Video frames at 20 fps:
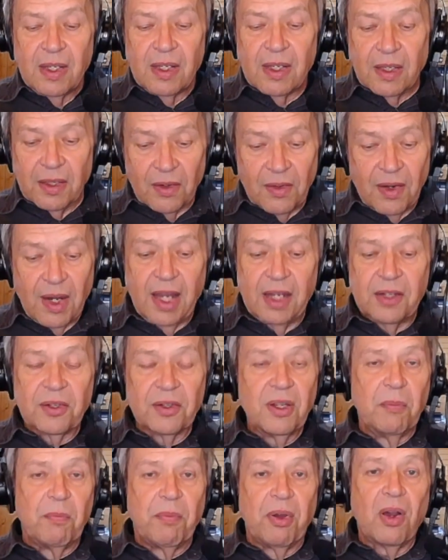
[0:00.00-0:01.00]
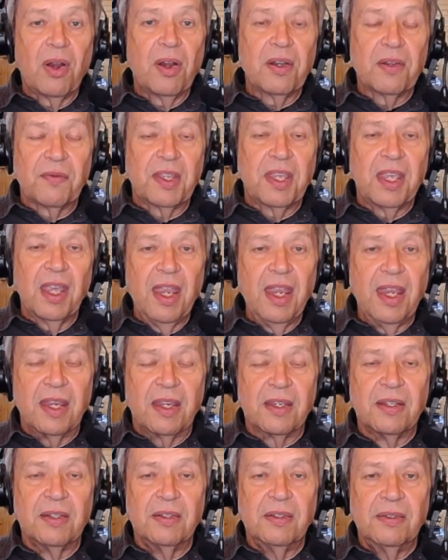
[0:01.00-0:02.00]
It's part of your life
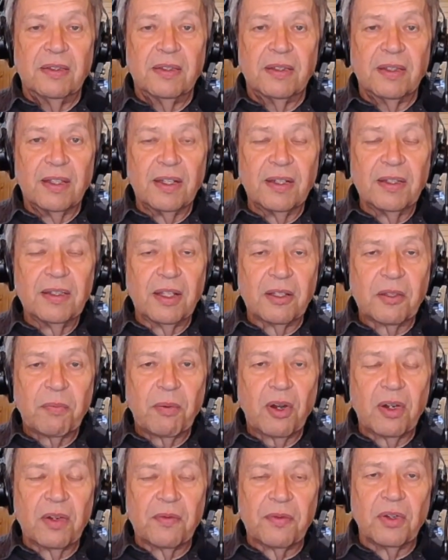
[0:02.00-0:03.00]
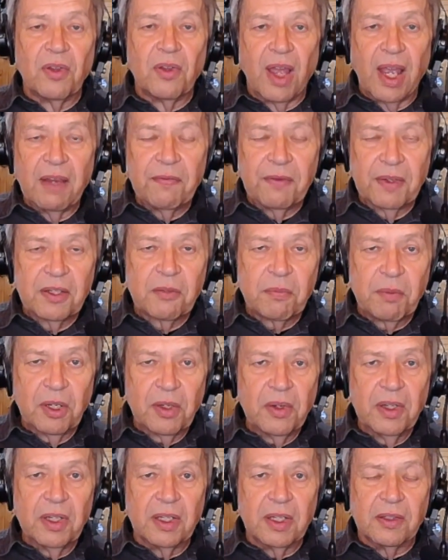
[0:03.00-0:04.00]
experience. It makes life
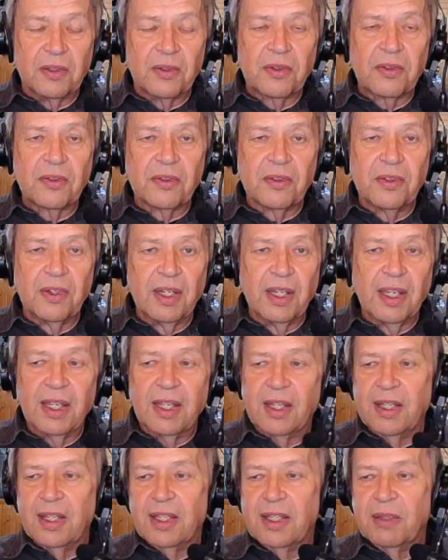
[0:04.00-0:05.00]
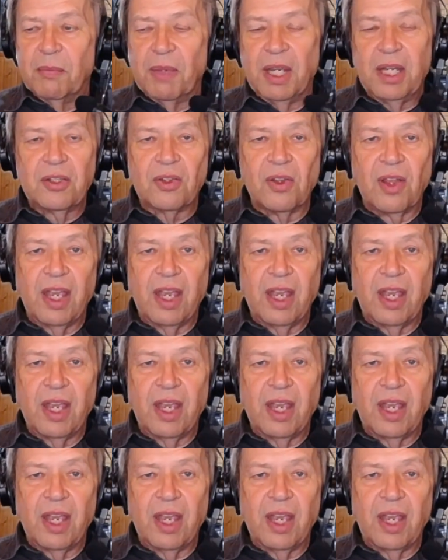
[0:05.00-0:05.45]
good.